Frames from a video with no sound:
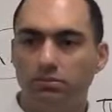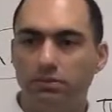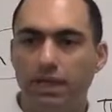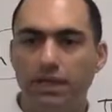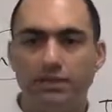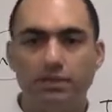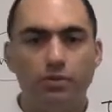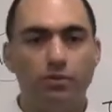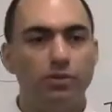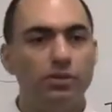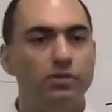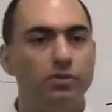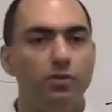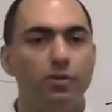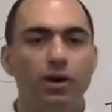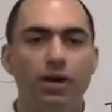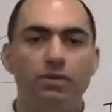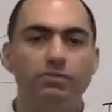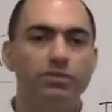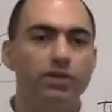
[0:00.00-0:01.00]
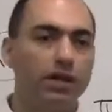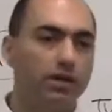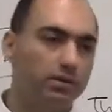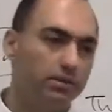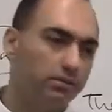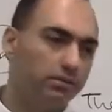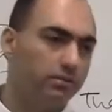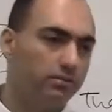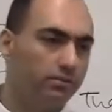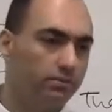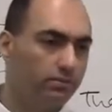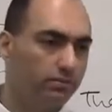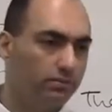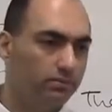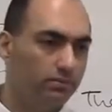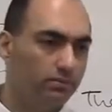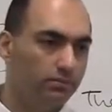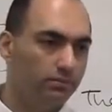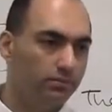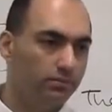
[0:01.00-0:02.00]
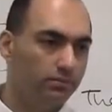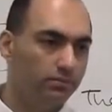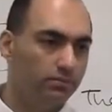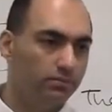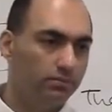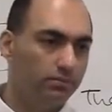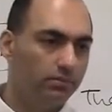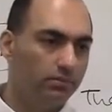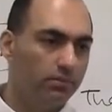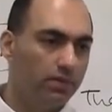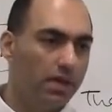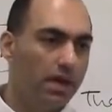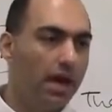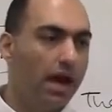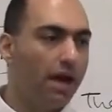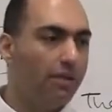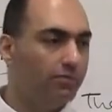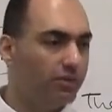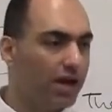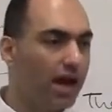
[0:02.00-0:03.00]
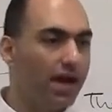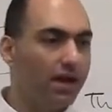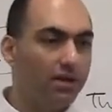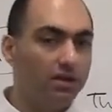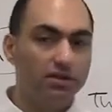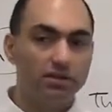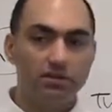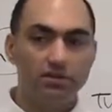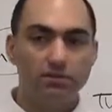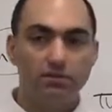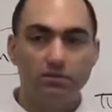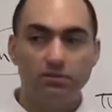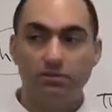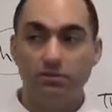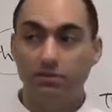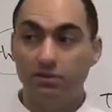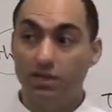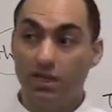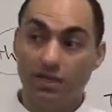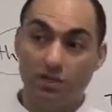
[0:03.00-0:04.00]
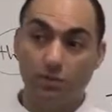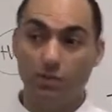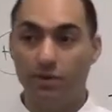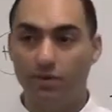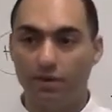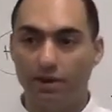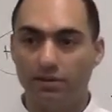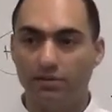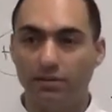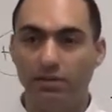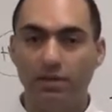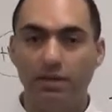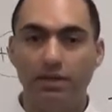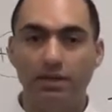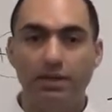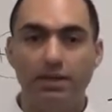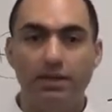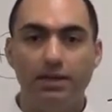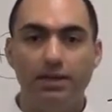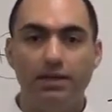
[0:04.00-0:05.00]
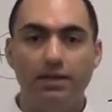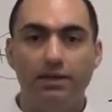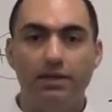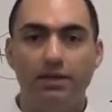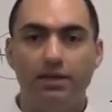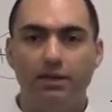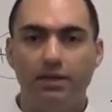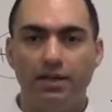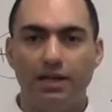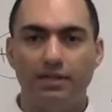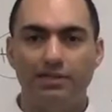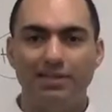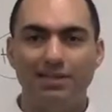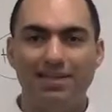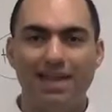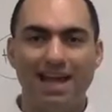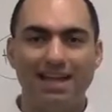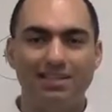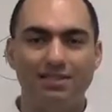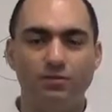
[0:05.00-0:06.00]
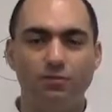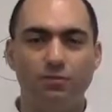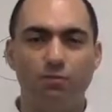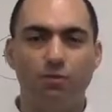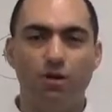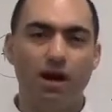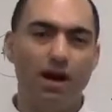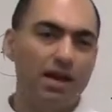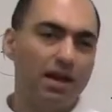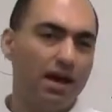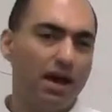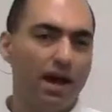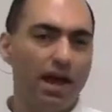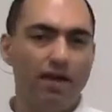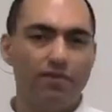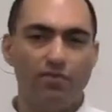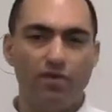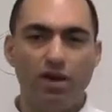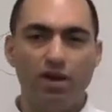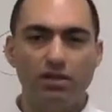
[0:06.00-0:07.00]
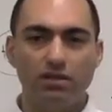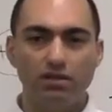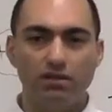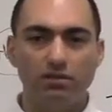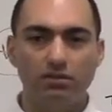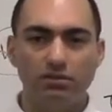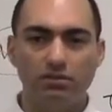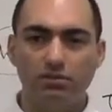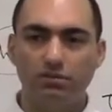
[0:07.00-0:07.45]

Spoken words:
That's the reason why I'm tired. I'm tired the other way around. Can I say that's why I have run?